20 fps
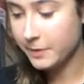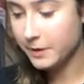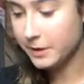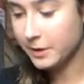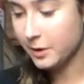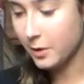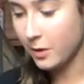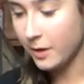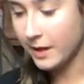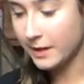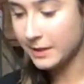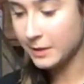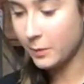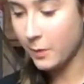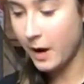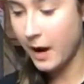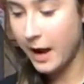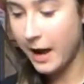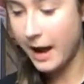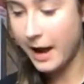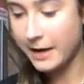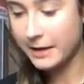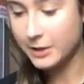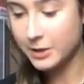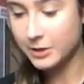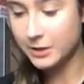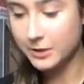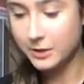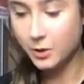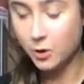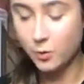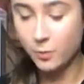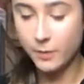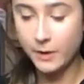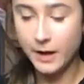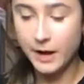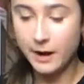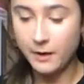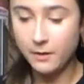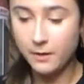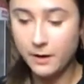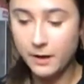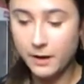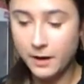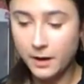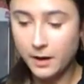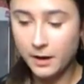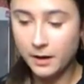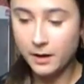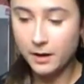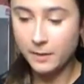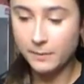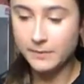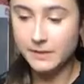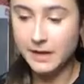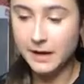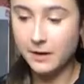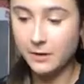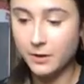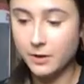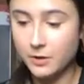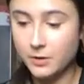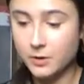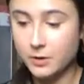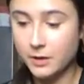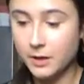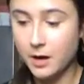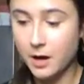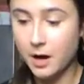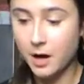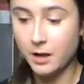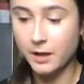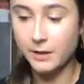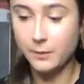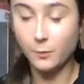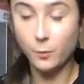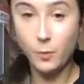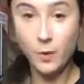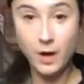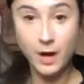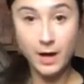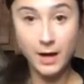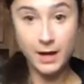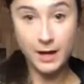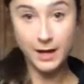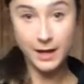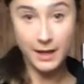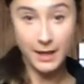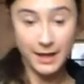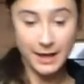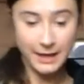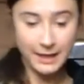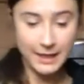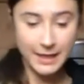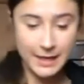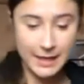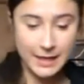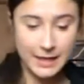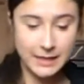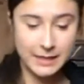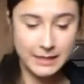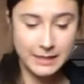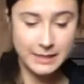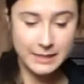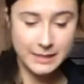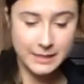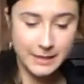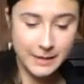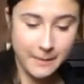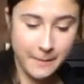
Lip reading: So that's why I just scoop it out. Comes out usually all in one like this.